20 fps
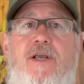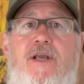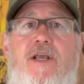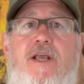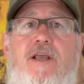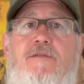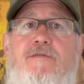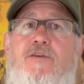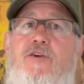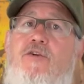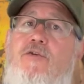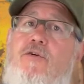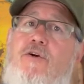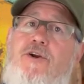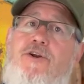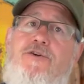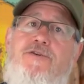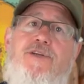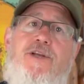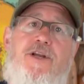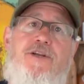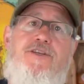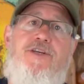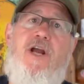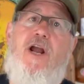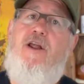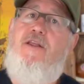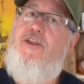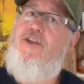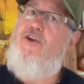If you are using a
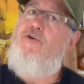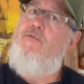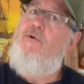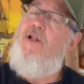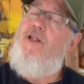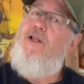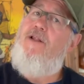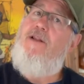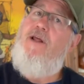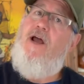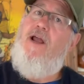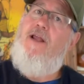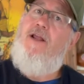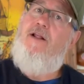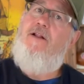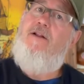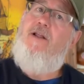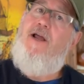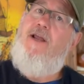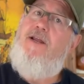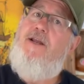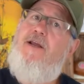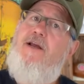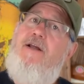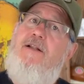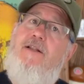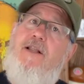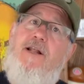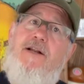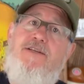chair that you really like,
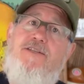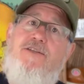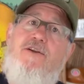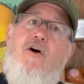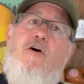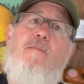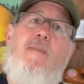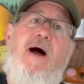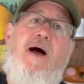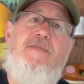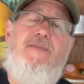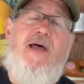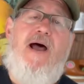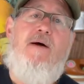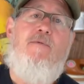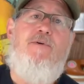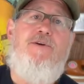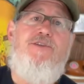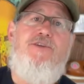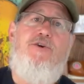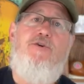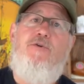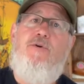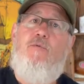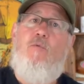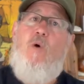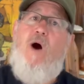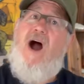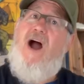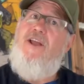let us know about that one too
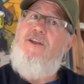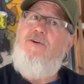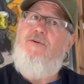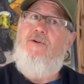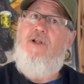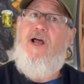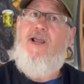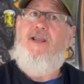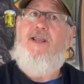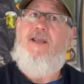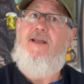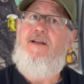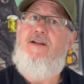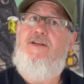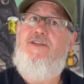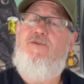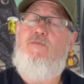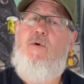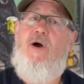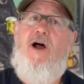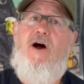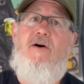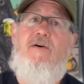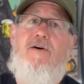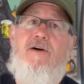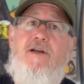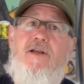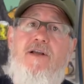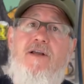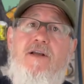and why you like it as
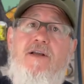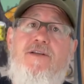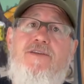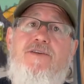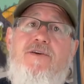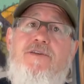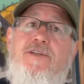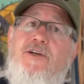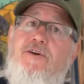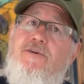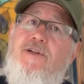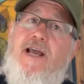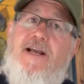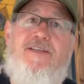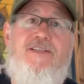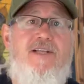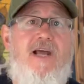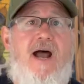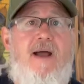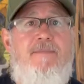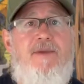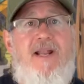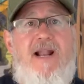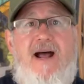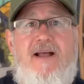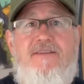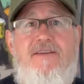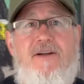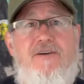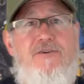well. So until next time, get
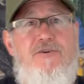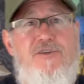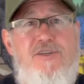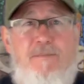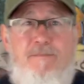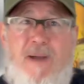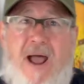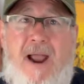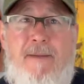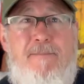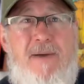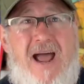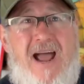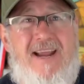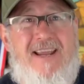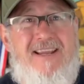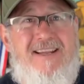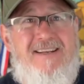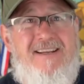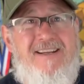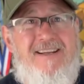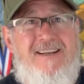out there and do some backpacking,